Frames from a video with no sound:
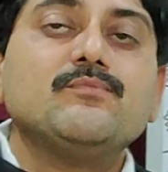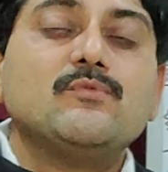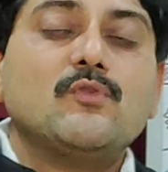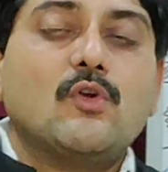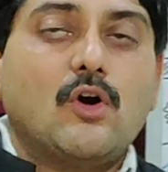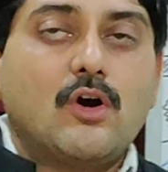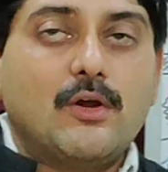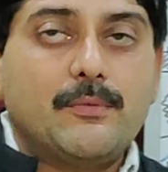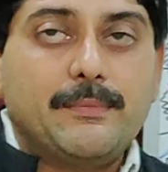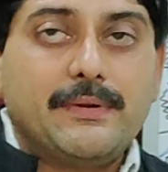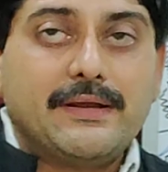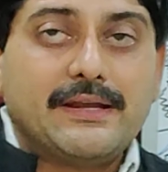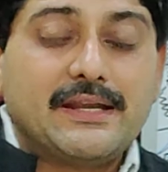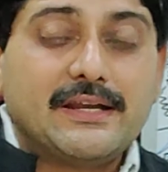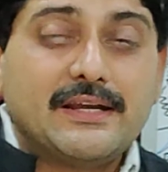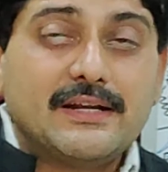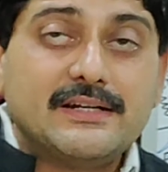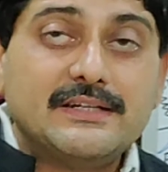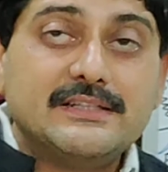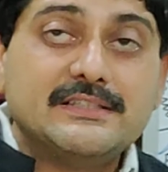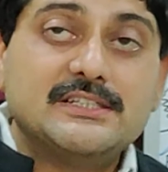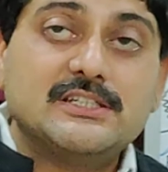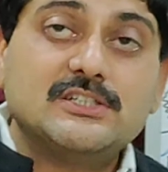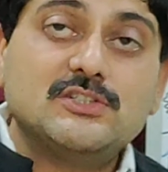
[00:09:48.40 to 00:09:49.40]
on making a
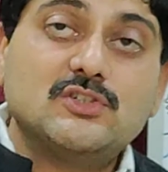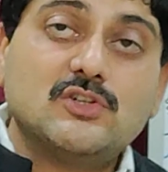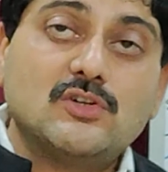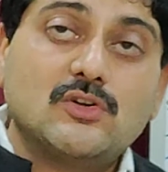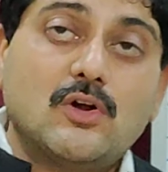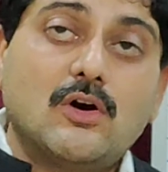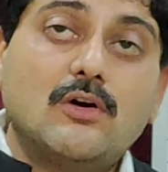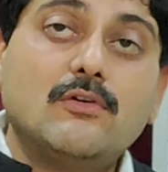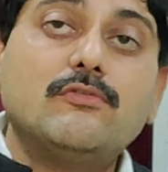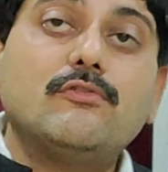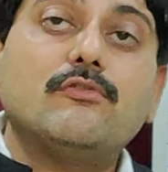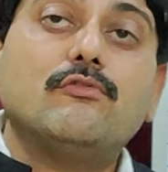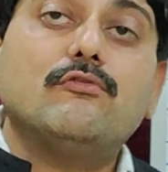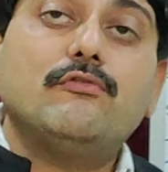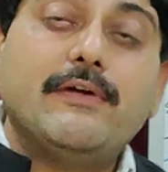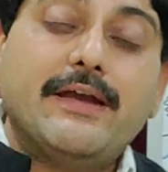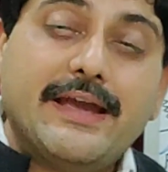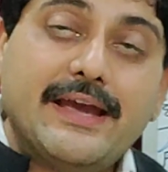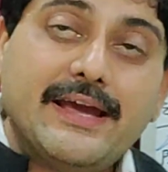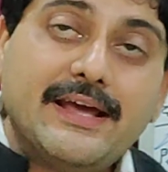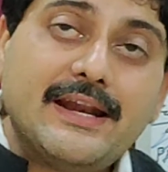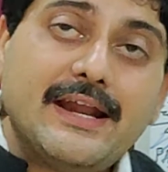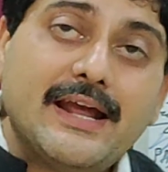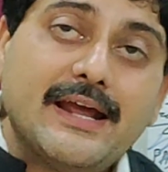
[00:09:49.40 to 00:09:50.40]
decision of
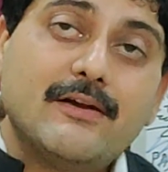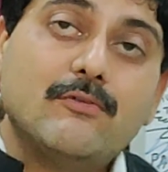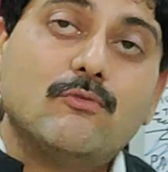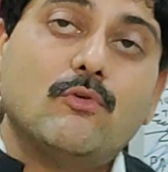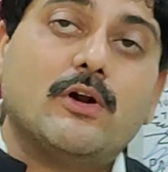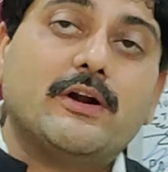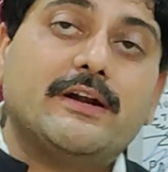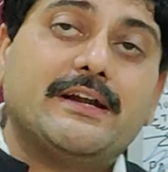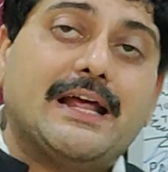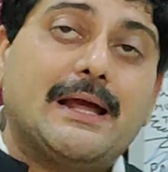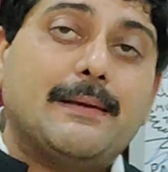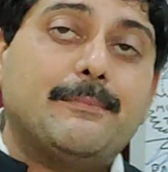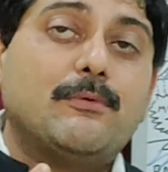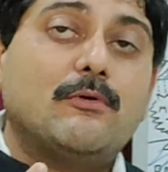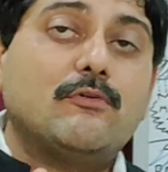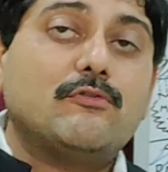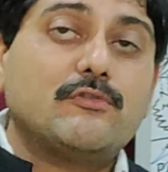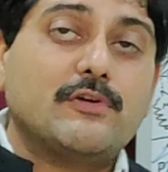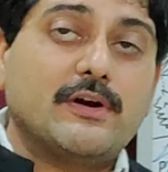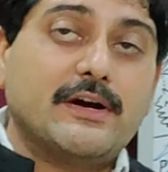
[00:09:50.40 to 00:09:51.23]
where and what type of